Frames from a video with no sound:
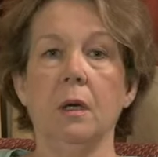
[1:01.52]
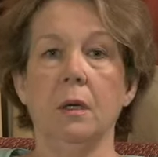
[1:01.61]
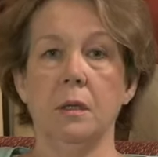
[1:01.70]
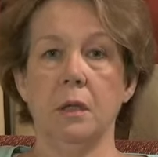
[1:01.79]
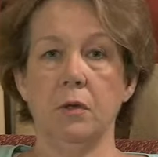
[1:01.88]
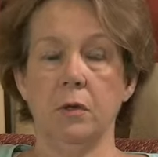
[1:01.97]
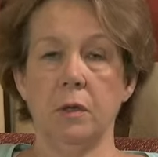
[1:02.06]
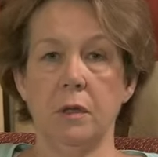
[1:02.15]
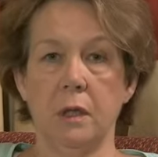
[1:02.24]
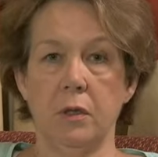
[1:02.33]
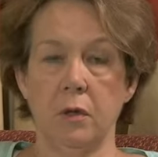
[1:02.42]
etc.,
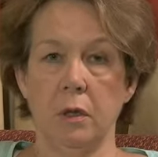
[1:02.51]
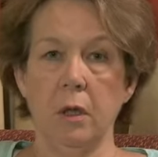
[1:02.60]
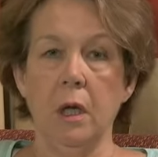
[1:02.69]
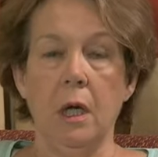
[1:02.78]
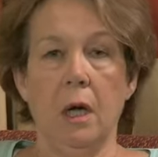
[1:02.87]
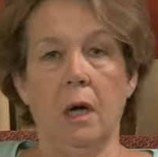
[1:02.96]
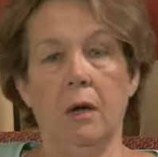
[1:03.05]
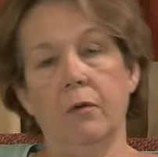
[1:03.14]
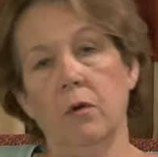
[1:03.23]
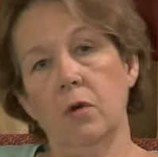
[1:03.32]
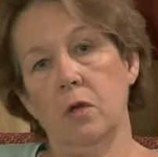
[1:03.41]
etc. I
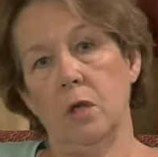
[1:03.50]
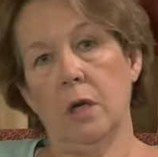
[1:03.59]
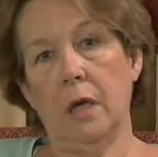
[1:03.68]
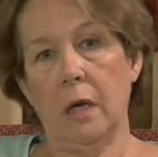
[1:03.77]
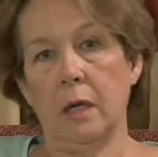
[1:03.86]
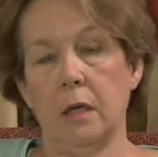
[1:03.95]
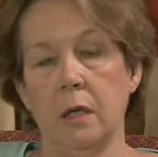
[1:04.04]
forged ahead.